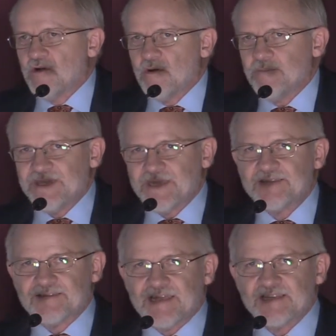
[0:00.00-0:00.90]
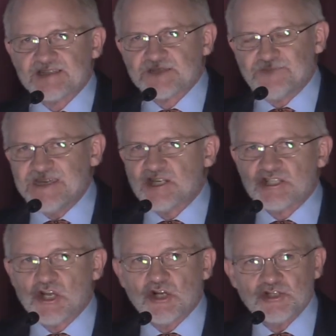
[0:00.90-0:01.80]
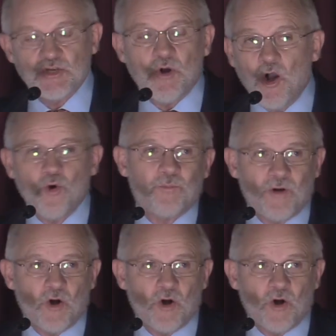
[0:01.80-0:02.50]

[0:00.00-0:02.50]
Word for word: I mean, that, that speaks to hope.